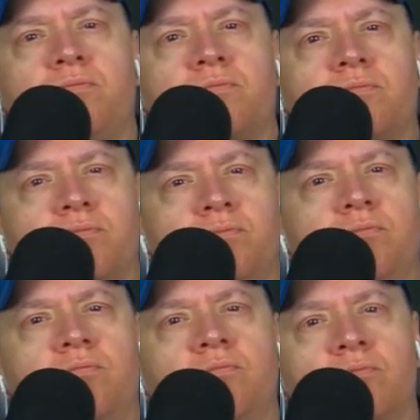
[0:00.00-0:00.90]

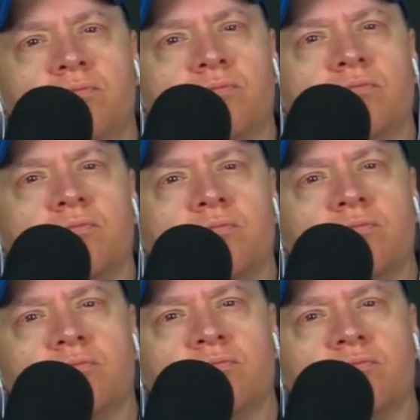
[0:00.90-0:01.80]

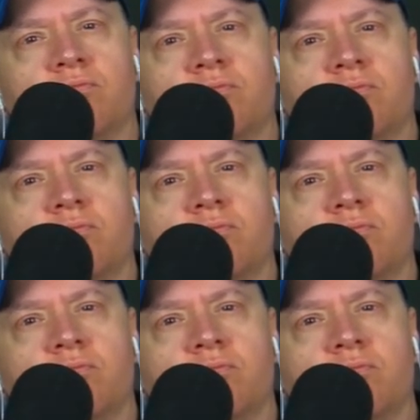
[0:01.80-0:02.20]
[no speech]